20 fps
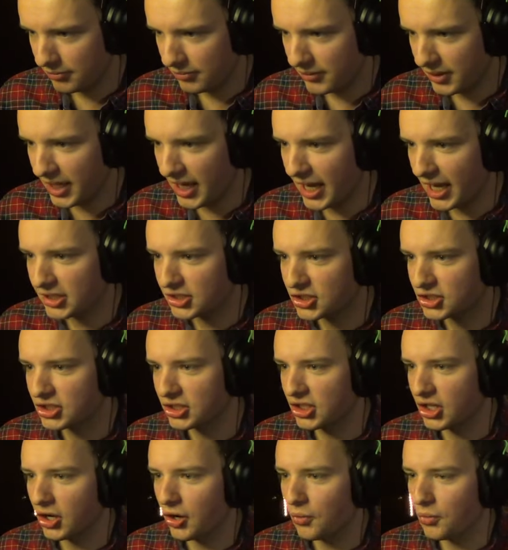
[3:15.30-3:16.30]
That's,
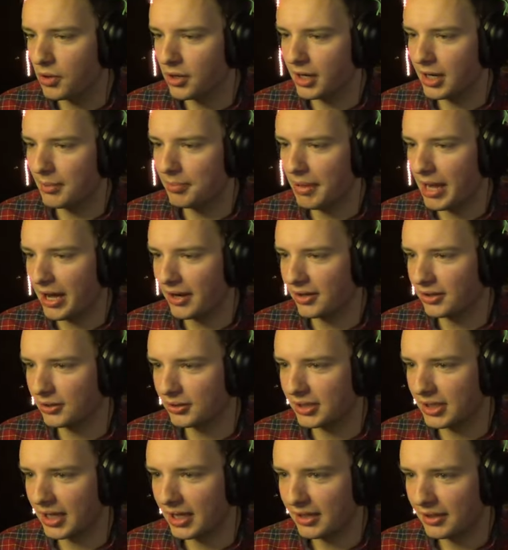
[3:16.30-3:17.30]
don't worry about it.
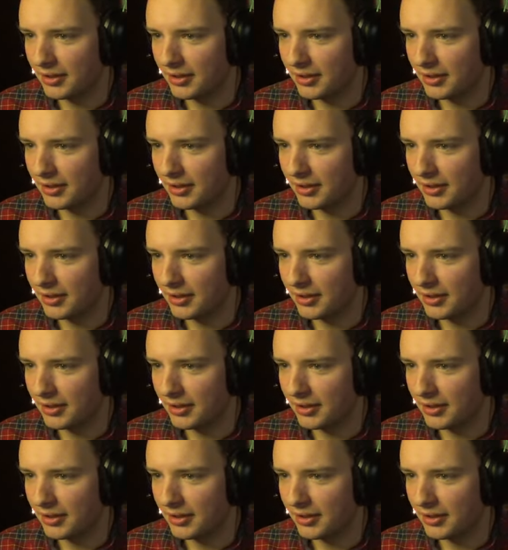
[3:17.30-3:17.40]
Okay,